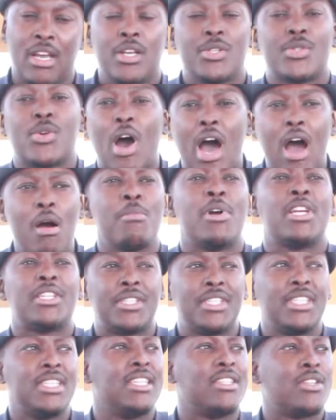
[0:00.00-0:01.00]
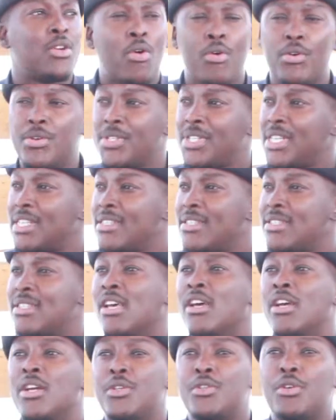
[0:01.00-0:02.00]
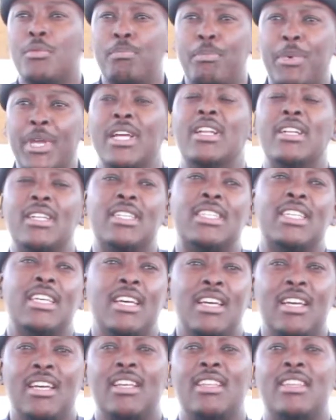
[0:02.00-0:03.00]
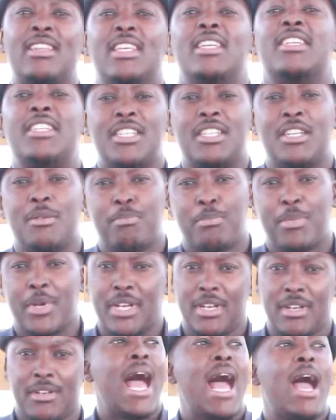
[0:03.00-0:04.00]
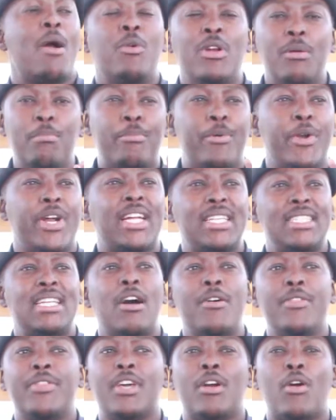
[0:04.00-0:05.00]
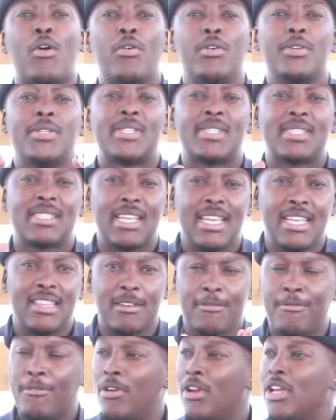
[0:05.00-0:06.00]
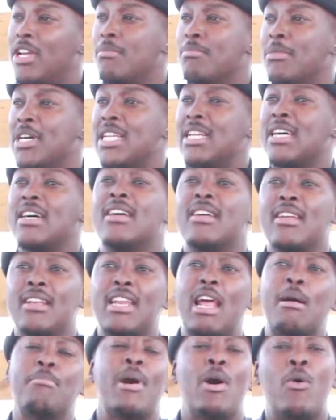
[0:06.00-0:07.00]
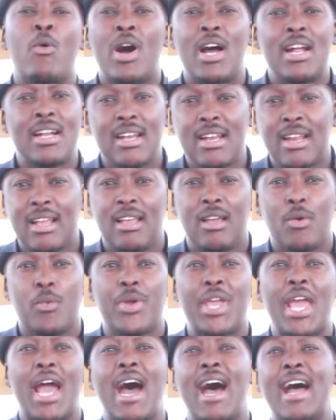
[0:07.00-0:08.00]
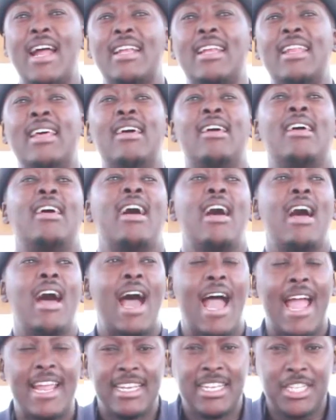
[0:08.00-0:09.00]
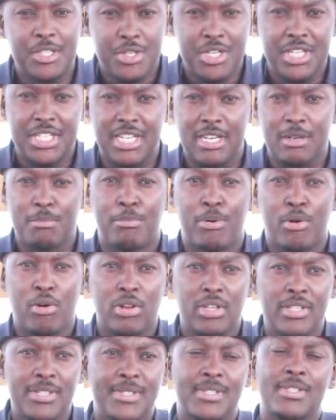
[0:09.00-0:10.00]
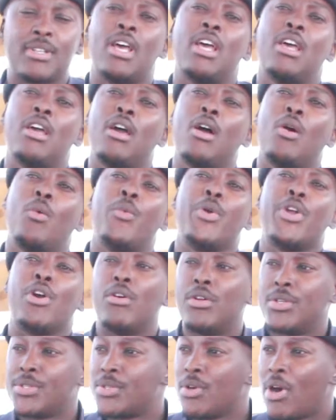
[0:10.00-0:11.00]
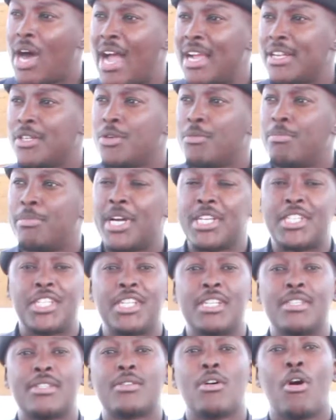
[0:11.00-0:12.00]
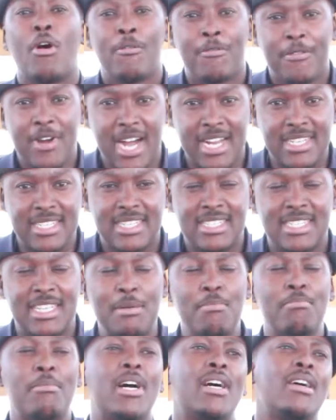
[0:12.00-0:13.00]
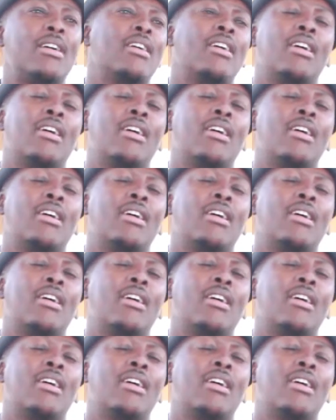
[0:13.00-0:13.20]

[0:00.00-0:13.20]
So how much did it cost us to build this sheep pen? I will break down the costs in the following manner. Number one, we had highly treated poles. We also had to purchase off-cut timber.